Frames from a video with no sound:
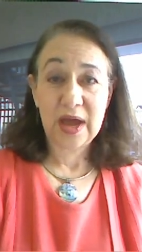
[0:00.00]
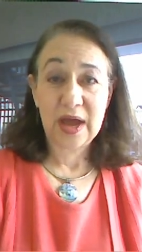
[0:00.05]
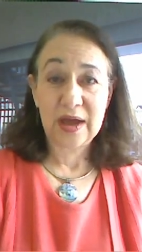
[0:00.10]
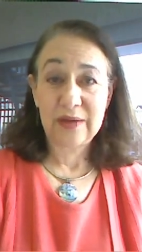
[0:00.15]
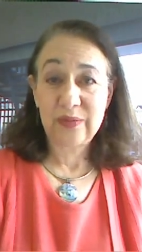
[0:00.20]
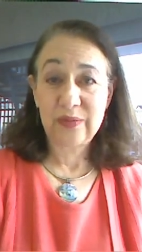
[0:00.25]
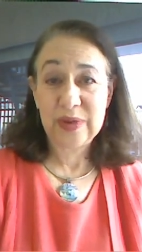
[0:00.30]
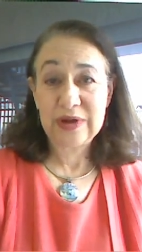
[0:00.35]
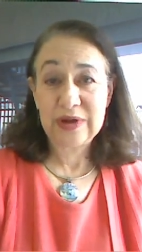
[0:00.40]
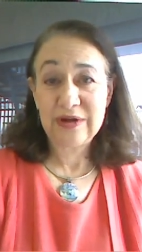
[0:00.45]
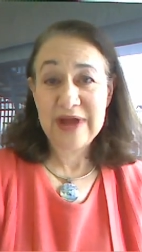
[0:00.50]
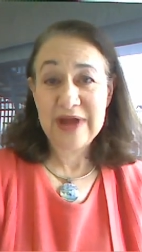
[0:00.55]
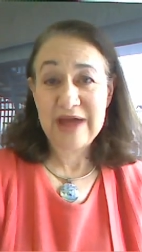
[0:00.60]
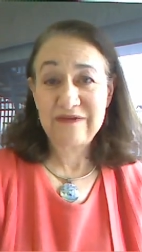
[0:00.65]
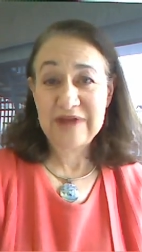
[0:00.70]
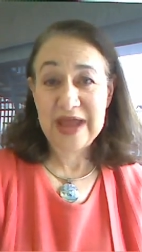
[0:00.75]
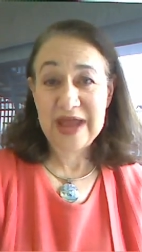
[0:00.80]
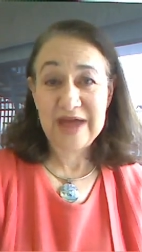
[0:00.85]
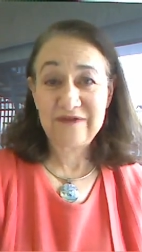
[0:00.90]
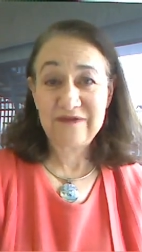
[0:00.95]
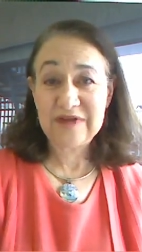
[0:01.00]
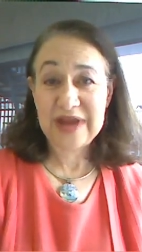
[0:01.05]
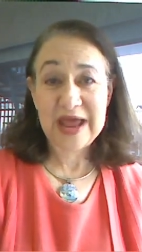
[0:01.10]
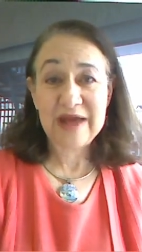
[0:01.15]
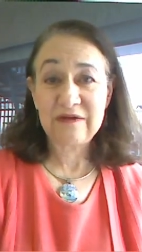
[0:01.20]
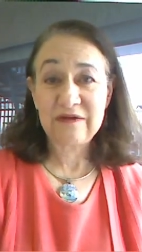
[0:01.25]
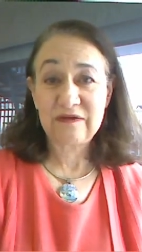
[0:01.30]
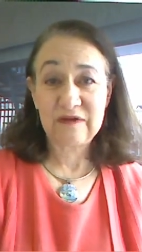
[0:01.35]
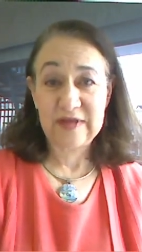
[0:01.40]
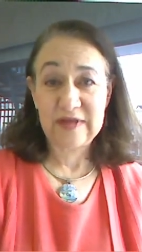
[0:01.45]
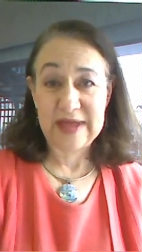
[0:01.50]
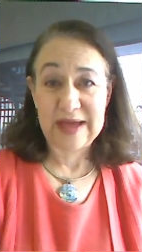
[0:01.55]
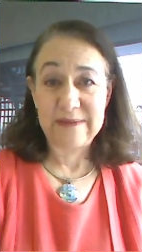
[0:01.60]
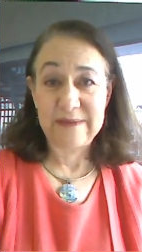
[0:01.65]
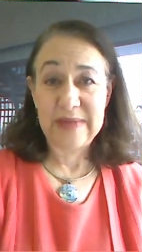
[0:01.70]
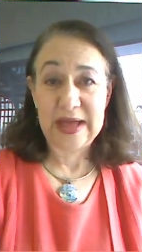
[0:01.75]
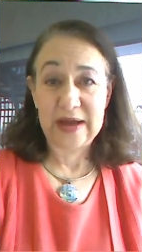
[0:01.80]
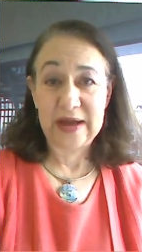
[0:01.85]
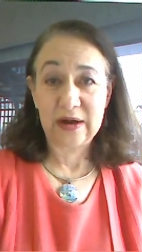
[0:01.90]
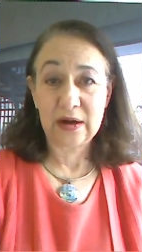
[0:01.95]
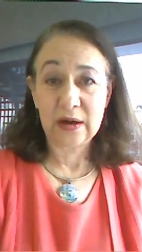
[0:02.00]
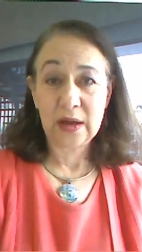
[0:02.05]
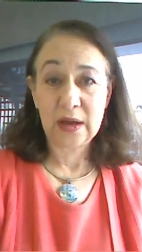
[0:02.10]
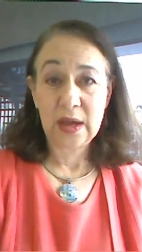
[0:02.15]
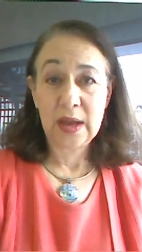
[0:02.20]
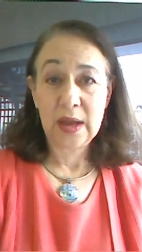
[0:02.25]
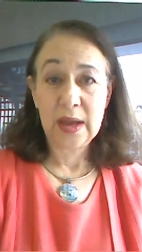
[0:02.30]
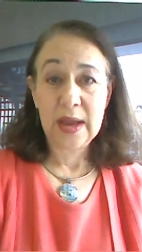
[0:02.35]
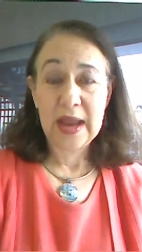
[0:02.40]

Uh, we don't have to have debt for that matter.